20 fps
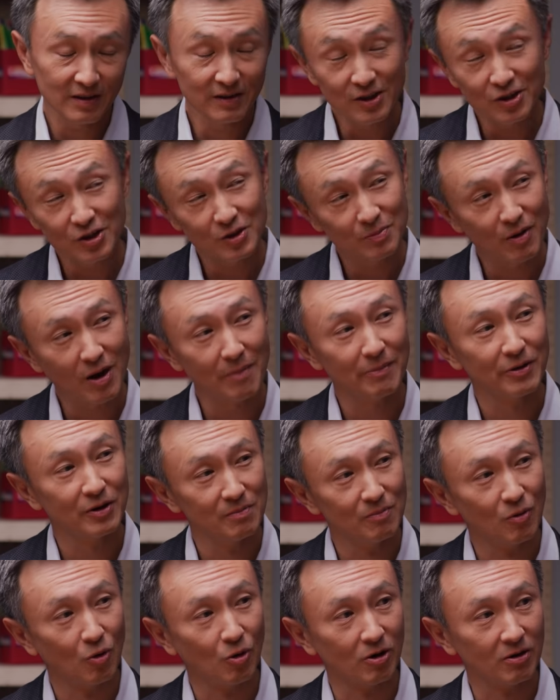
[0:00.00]
this is probably the
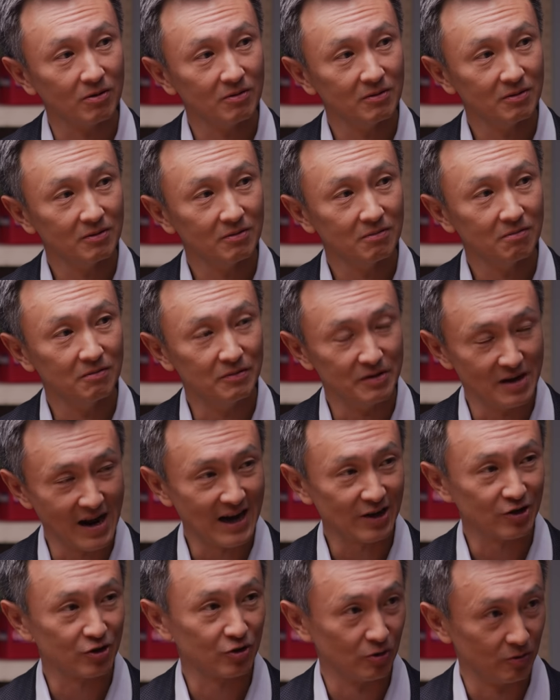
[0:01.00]
more
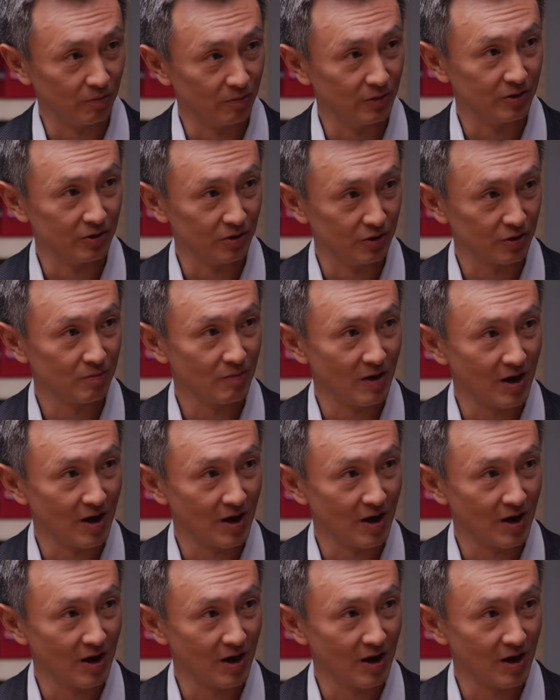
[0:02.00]
natural business